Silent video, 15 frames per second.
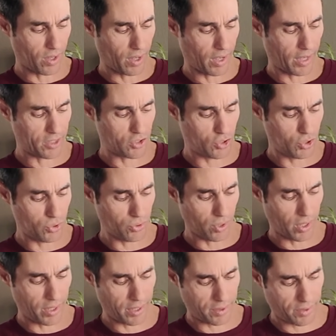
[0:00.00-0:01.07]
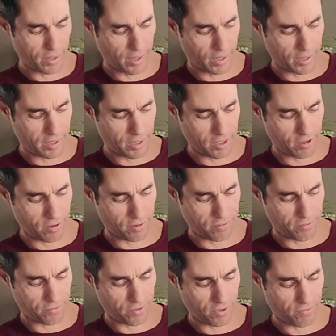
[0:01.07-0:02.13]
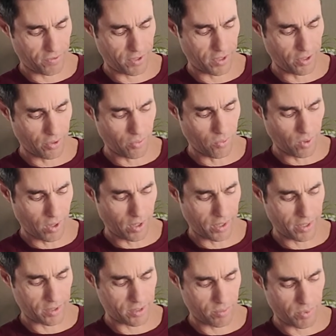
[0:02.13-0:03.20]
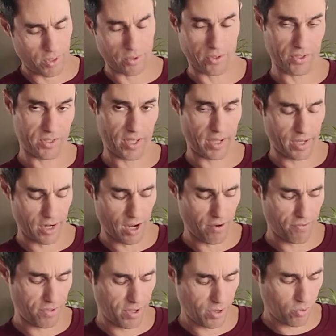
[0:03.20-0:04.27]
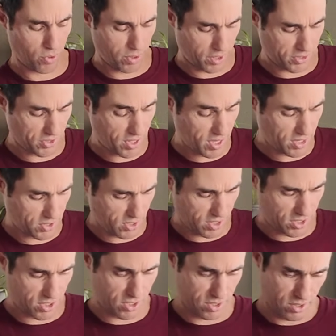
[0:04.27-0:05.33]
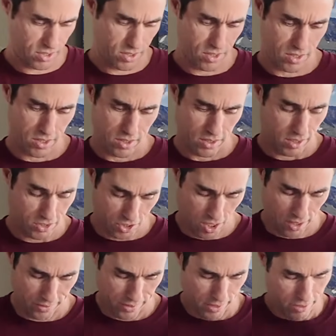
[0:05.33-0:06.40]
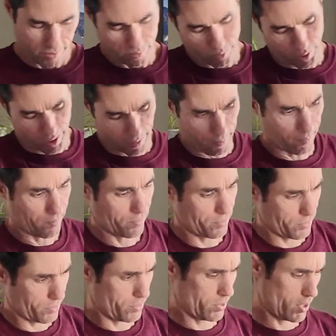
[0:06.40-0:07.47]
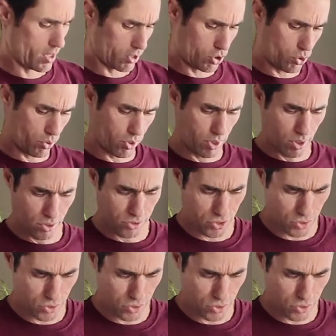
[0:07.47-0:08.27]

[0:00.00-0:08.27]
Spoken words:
I do like the idea of, if you don't want it, to be able to take it off of there. Whereas this, it's on there. But you get 2 of those.